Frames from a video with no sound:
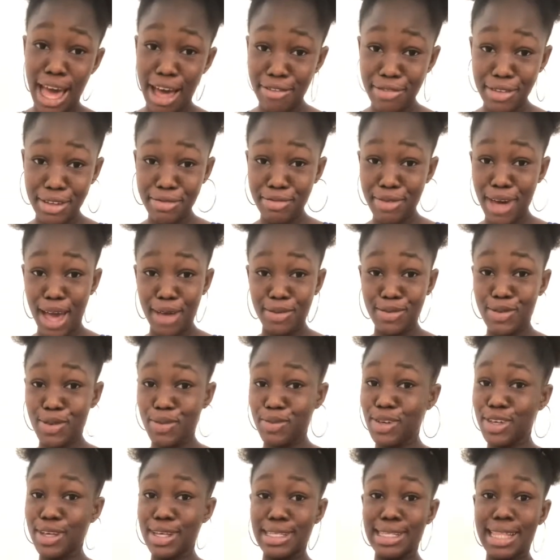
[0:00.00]
vibes for, because
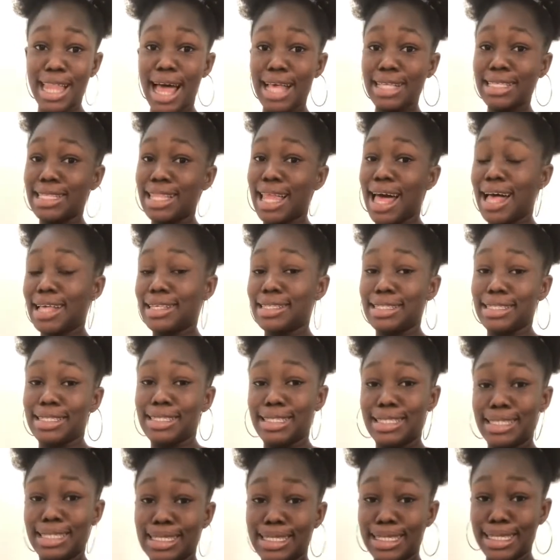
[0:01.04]
last is the
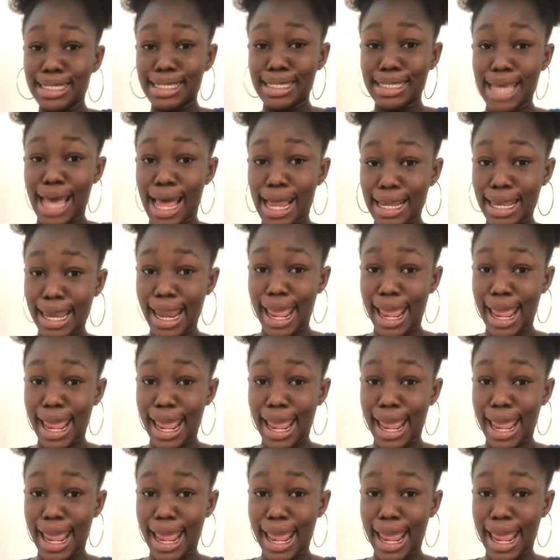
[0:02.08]
ginger there.